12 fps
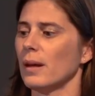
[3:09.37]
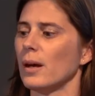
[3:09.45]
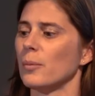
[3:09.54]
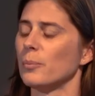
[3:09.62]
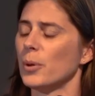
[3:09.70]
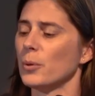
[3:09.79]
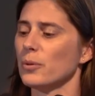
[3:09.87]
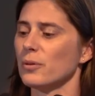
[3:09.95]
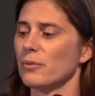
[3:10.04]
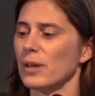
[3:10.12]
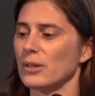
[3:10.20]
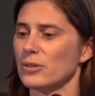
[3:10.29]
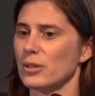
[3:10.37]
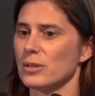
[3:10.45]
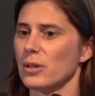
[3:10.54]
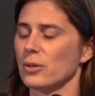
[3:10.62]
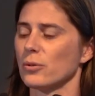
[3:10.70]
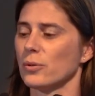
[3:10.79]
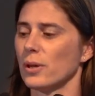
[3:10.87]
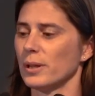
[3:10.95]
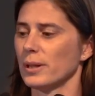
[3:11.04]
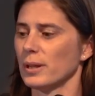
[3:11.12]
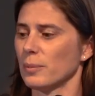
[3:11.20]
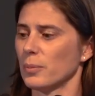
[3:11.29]
Um, both infections are
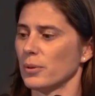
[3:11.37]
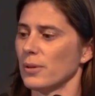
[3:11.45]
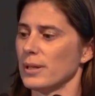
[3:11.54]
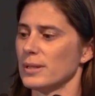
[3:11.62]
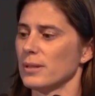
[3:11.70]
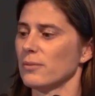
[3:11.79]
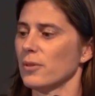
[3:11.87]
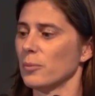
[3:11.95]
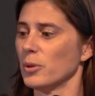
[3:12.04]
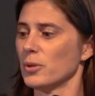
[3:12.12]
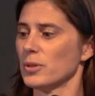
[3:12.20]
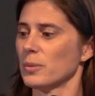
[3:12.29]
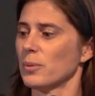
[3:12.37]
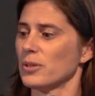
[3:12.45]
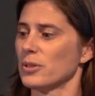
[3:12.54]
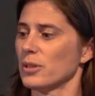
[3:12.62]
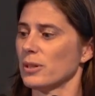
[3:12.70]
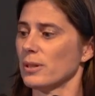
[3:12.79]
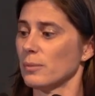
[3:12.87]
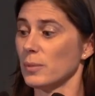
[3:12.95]
chronic, progressive, immunosuppressing,